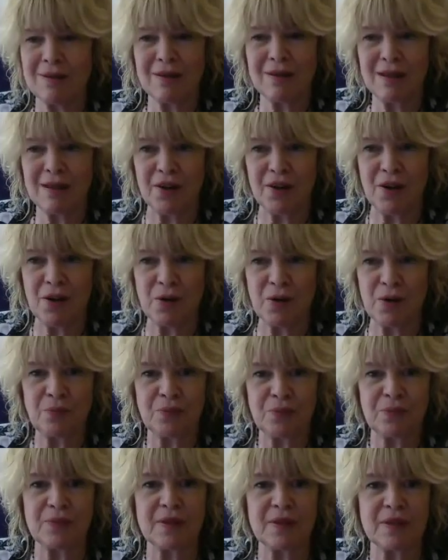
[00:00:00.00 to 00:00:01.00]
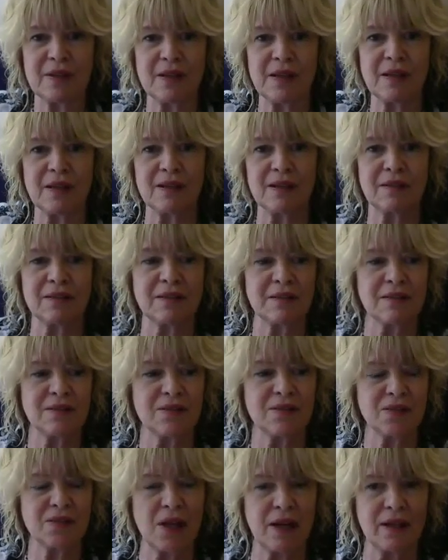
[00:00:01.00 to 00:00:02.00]
I don't know,
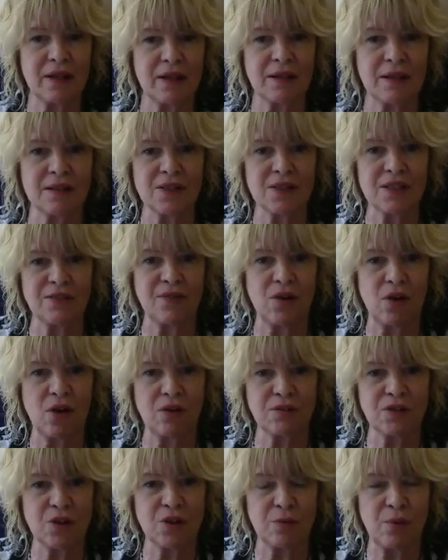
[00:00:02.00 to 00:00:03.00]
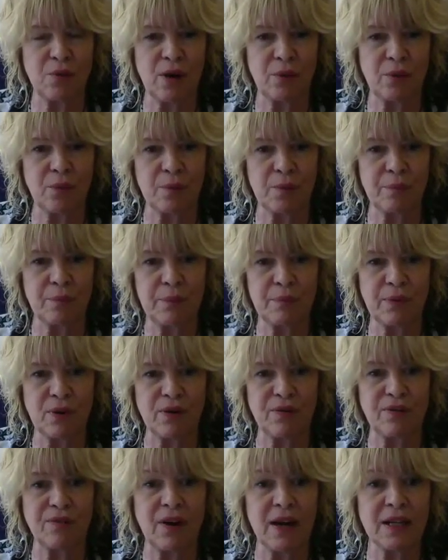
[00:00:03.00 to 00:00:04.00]
society has devolved to a point where people
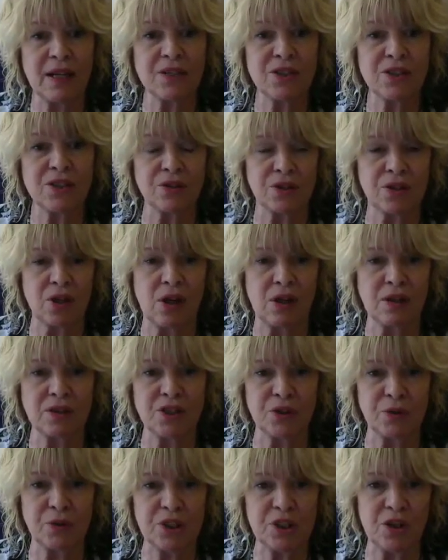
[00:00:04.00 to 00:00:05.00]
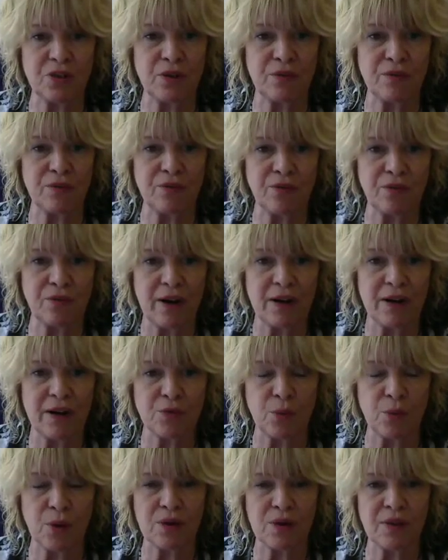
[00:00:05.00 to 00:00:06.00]
are afraid to talk to each other and afraid
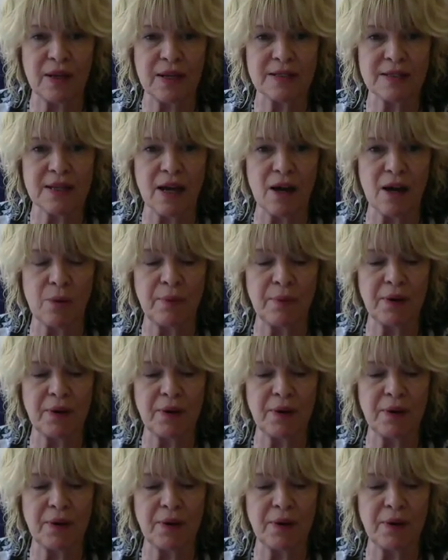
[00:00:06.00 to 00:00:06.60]
to work things out.